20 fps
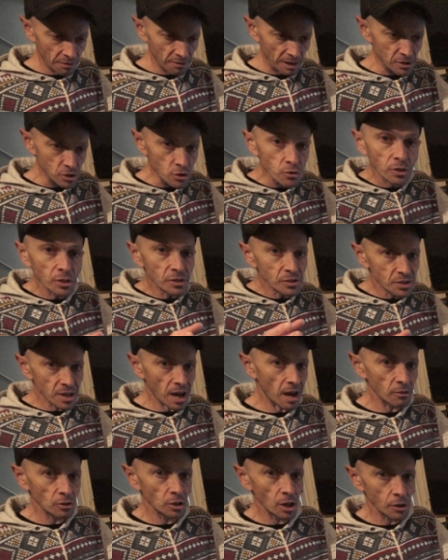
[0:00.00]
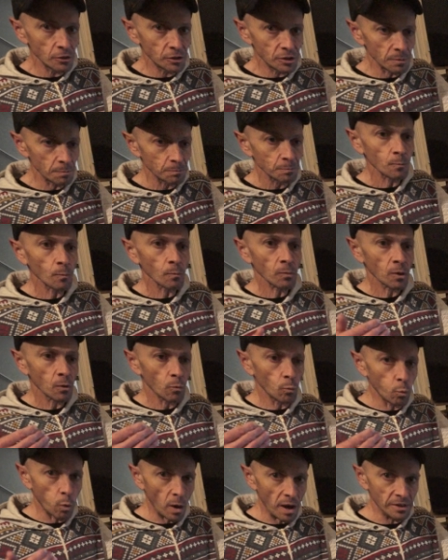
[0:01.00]
and then you can download them
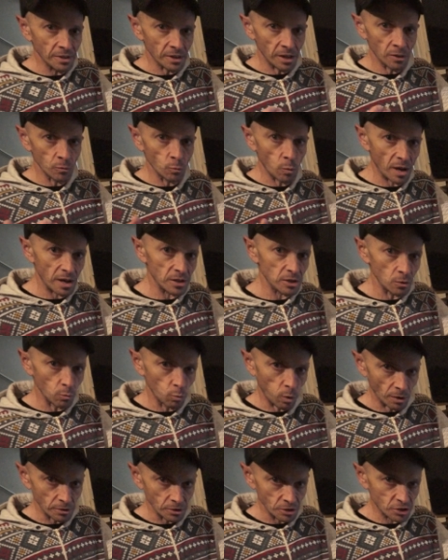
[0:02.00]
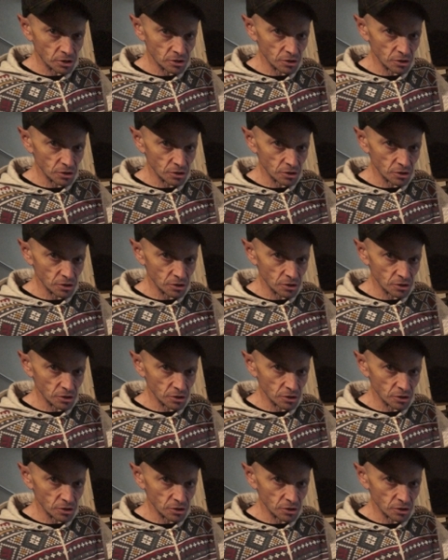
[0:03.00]
when and where you want.